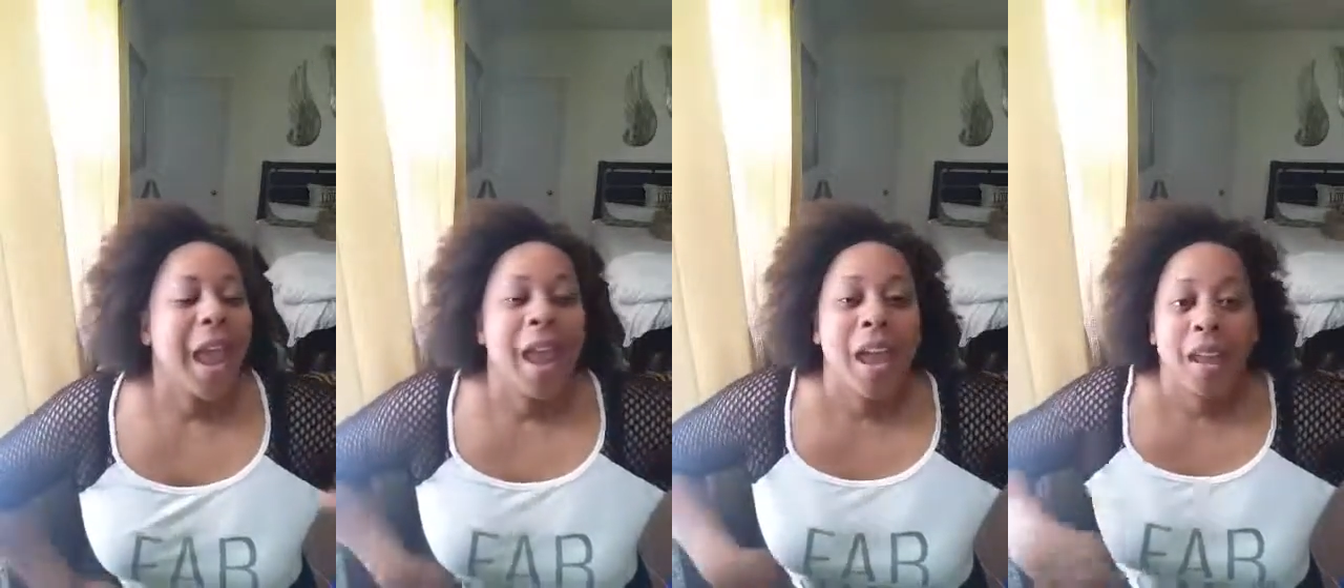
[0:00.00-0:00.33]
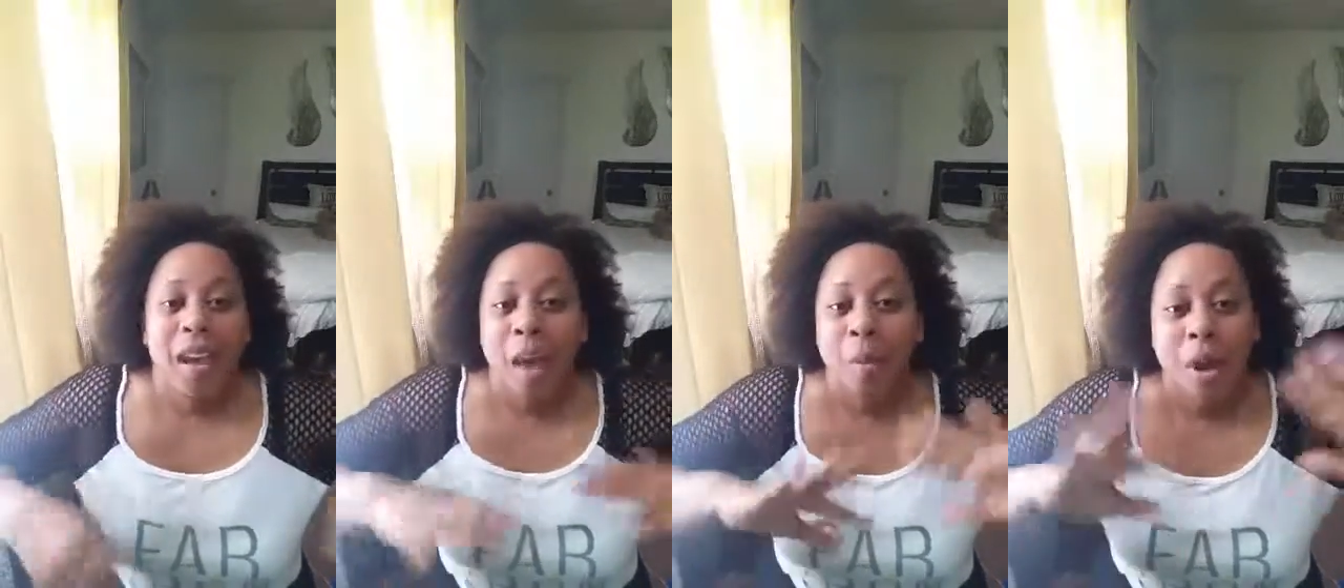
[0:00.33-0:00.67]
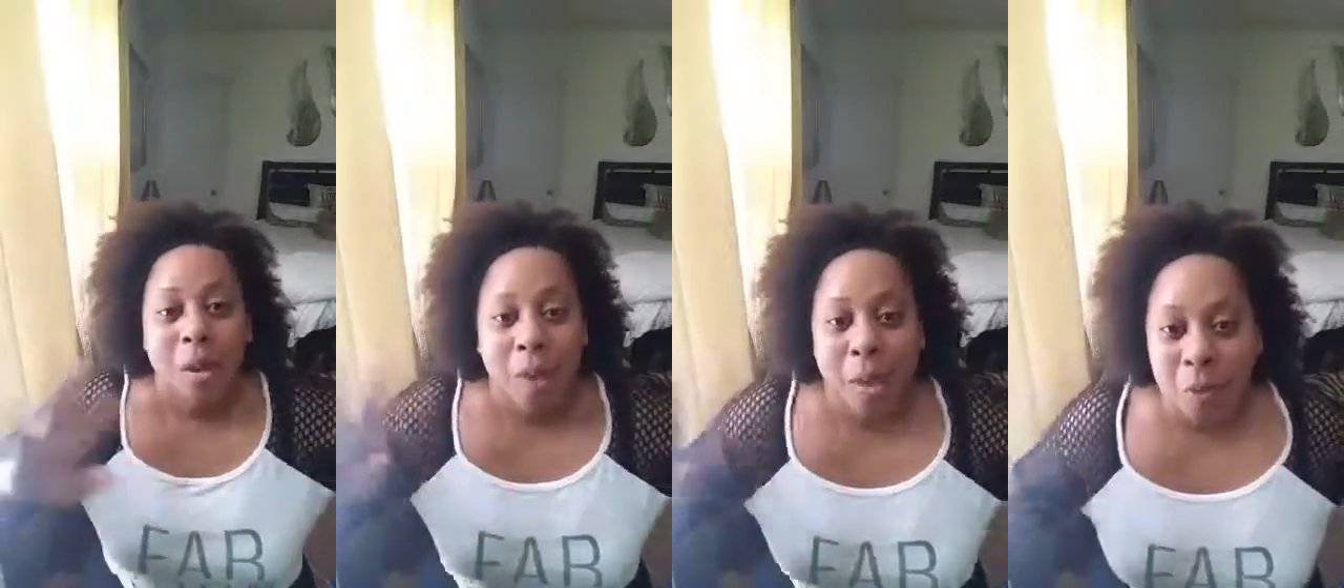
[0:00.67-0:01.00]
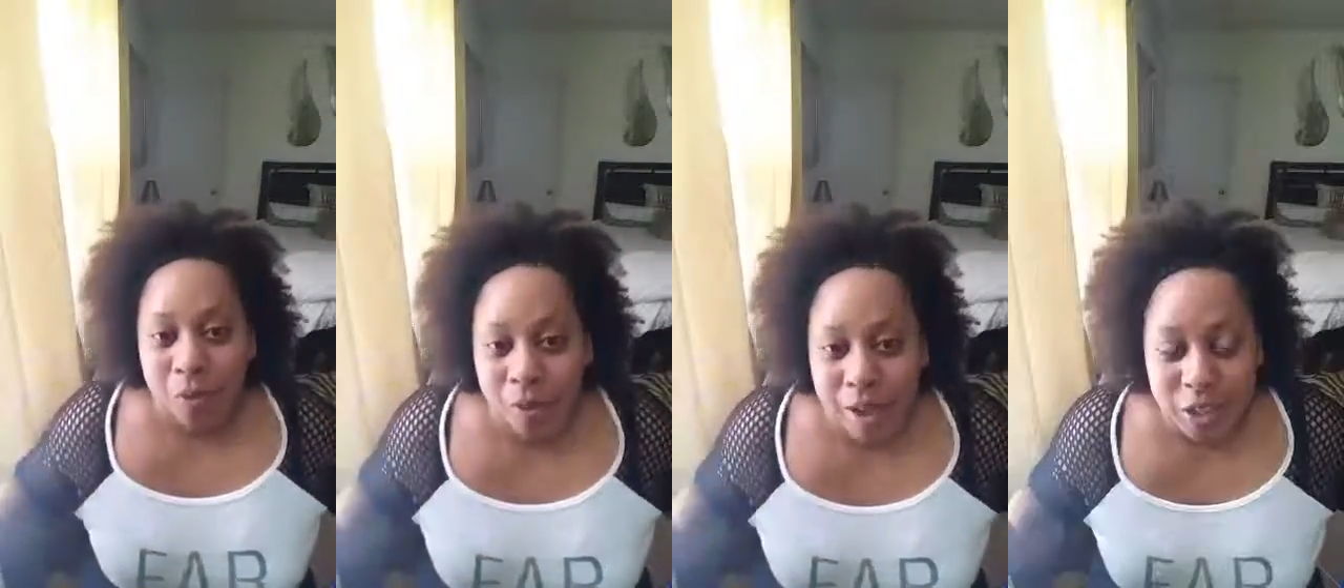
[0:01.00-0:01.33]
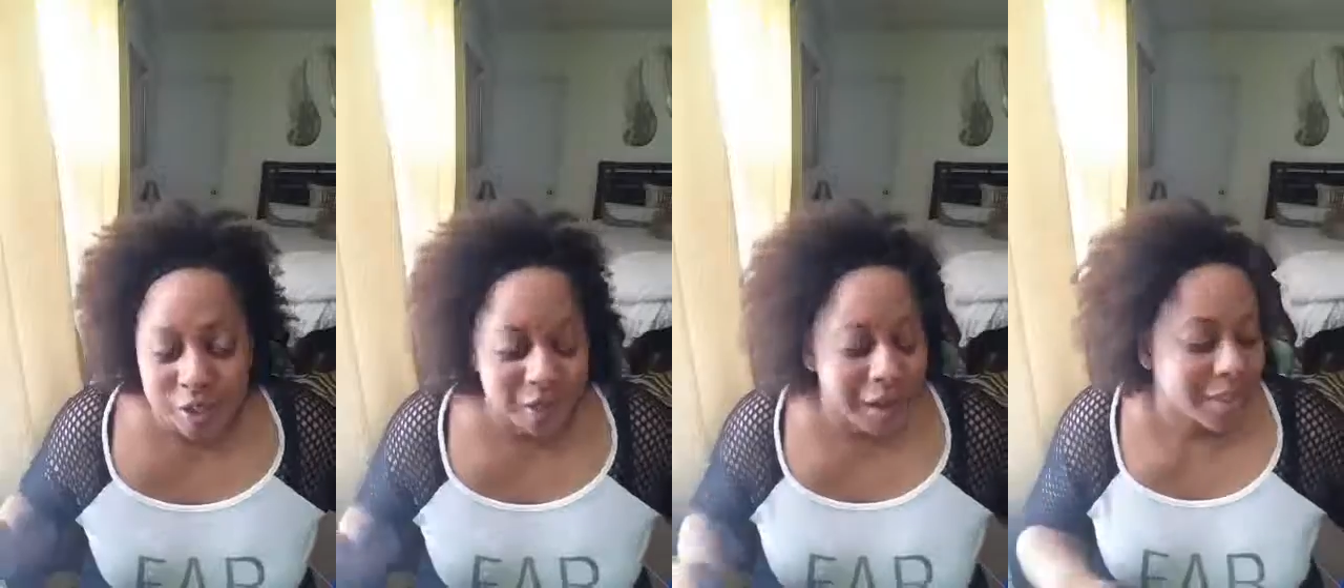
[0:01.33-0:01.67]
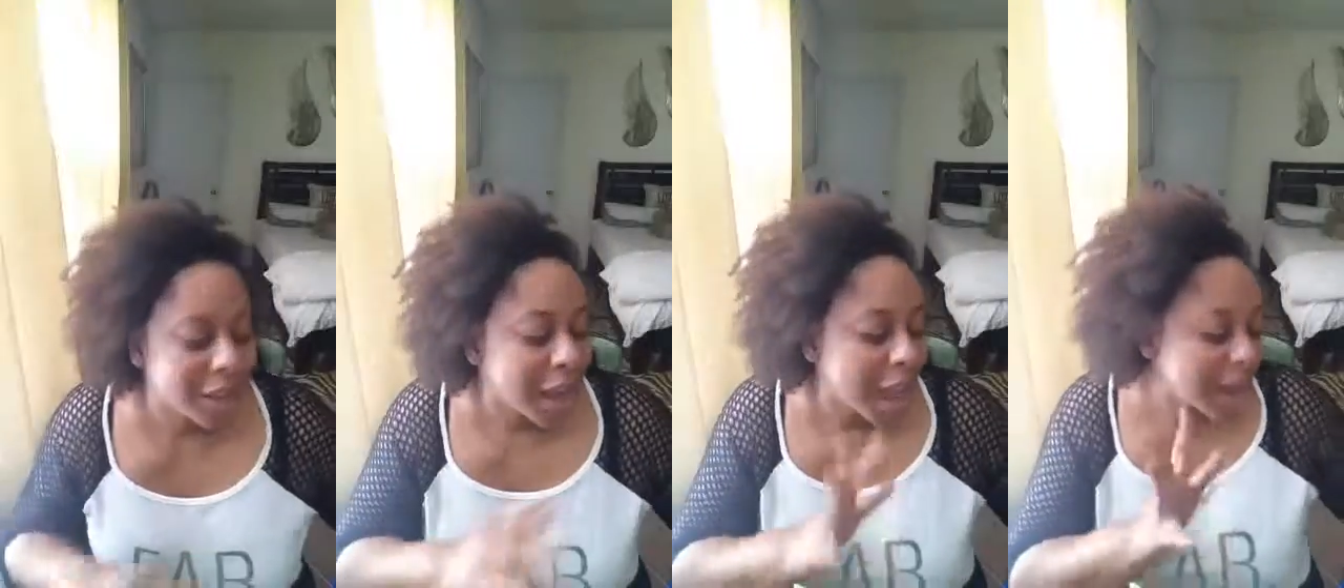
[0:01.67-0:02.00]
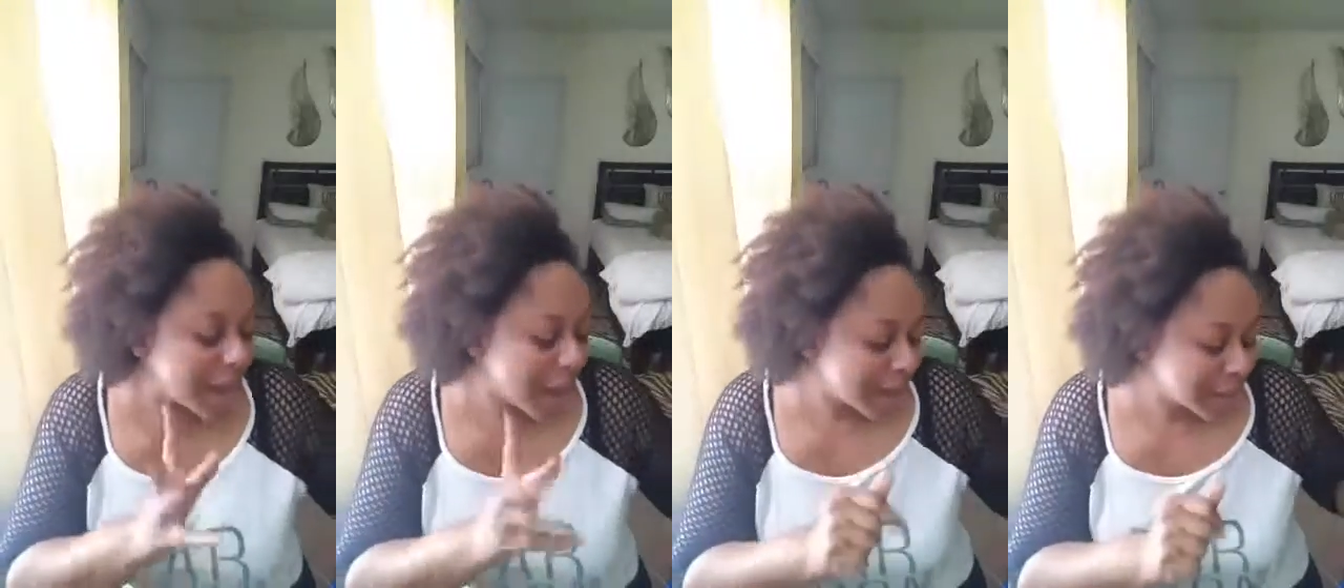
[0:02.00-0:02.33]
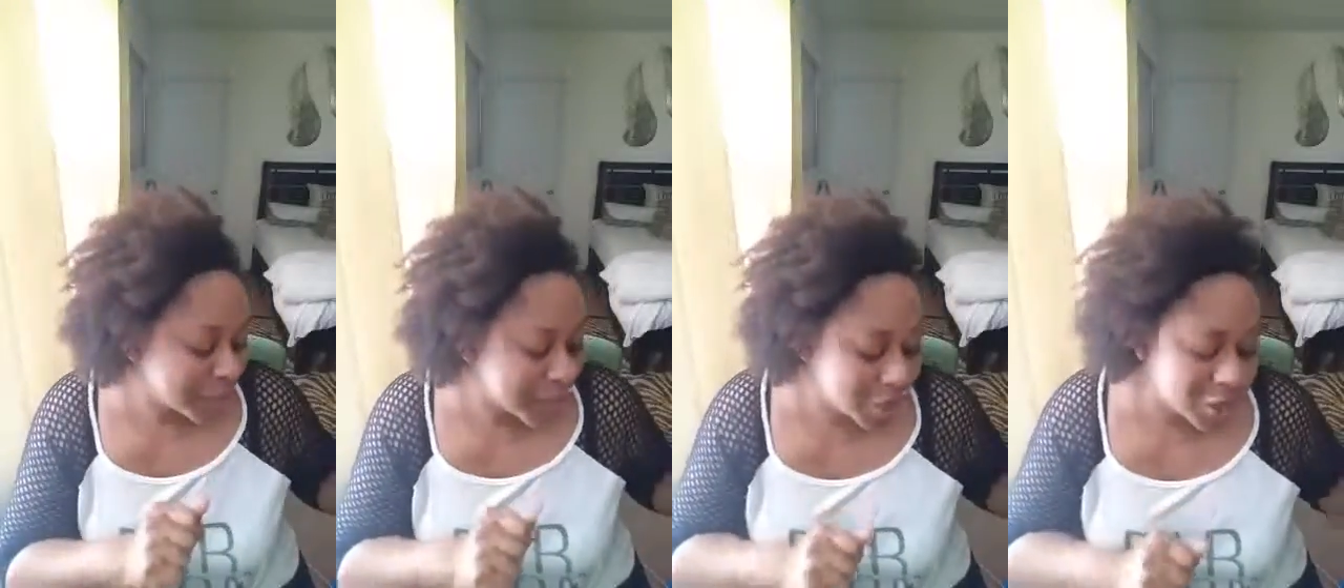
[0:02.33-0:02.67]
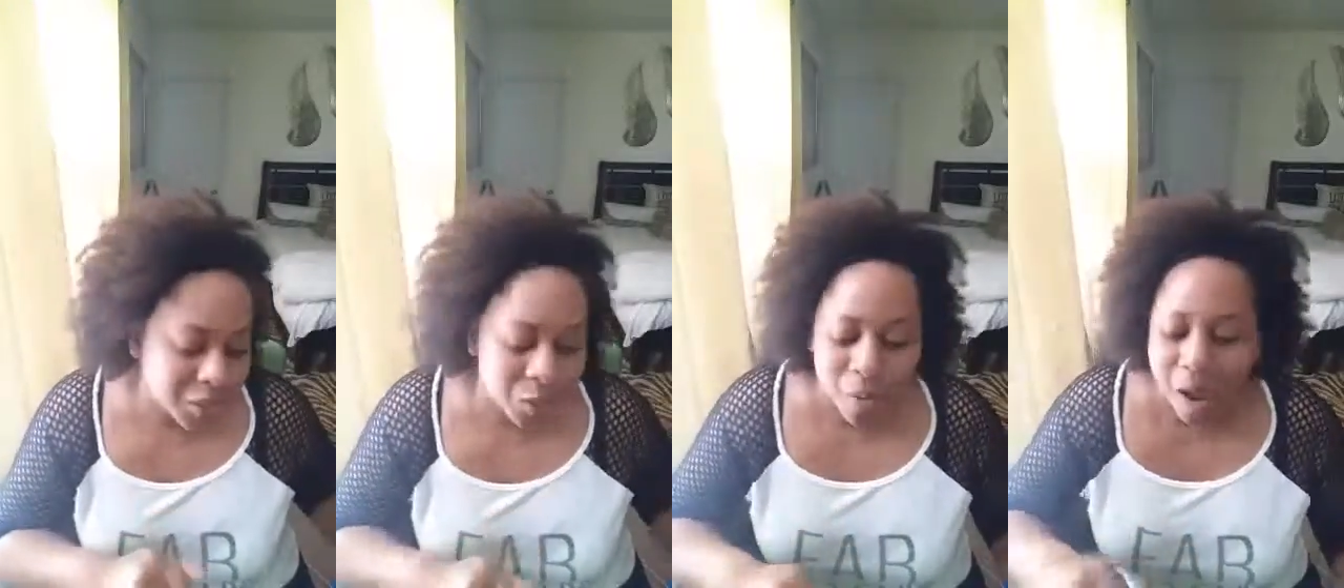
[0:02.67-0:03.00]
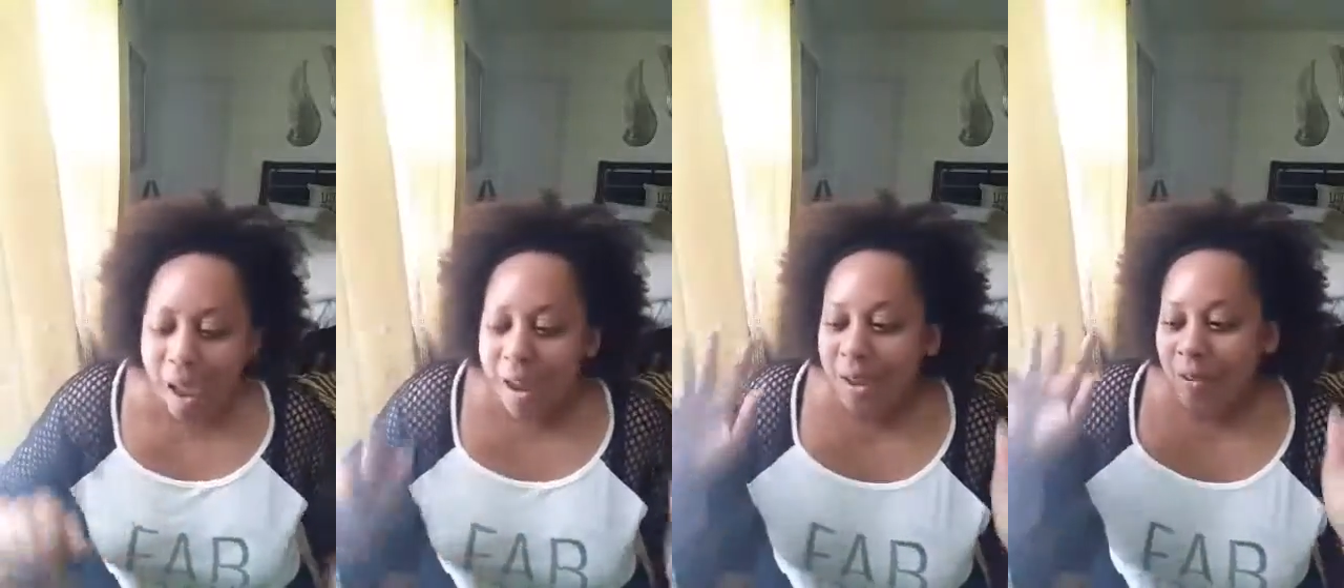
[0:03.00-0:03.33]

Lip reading: And I'm all about perfection. And the lighting has to be just right.